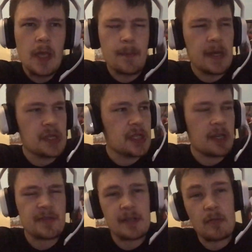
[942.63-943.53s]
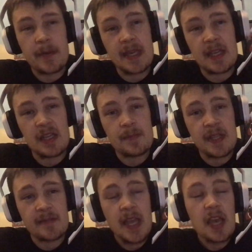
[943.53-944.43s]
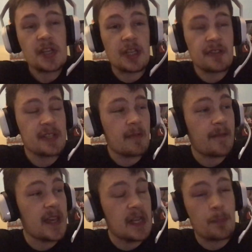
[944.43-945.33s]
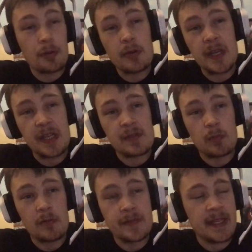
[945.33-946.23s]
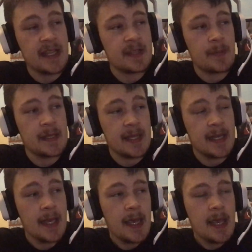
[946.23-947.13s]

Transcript: But Chelsea will be kicking themselves. Chelsea were very poor against Wolves, it has to be said.